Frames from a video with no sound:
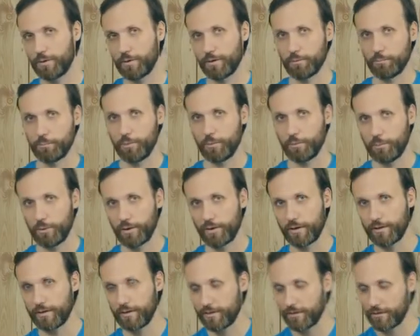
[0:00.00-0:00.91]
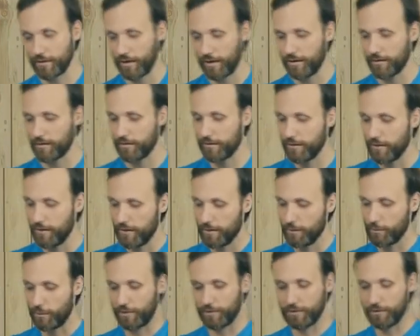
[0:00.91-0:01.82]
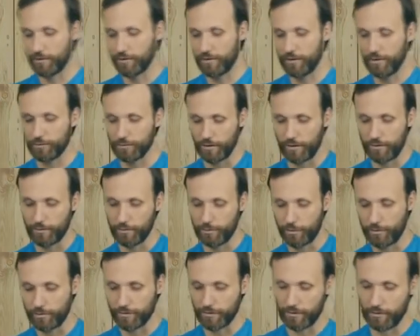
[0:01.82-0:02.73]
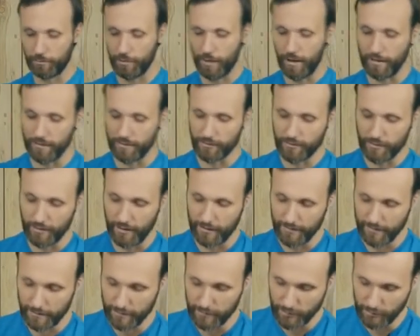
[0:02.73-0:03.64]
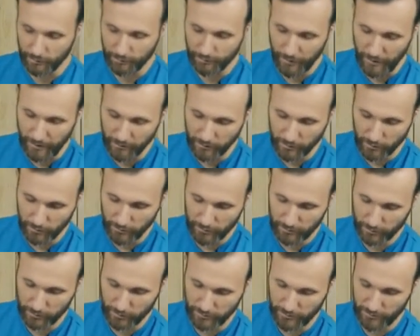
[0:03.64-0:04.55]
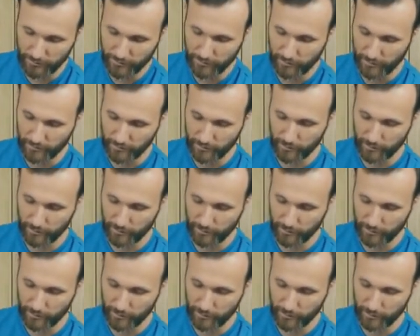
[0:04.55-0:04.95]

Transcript: put it in the center, but you don't have to have it perfectly balanced, and then you fine tune it with this thing.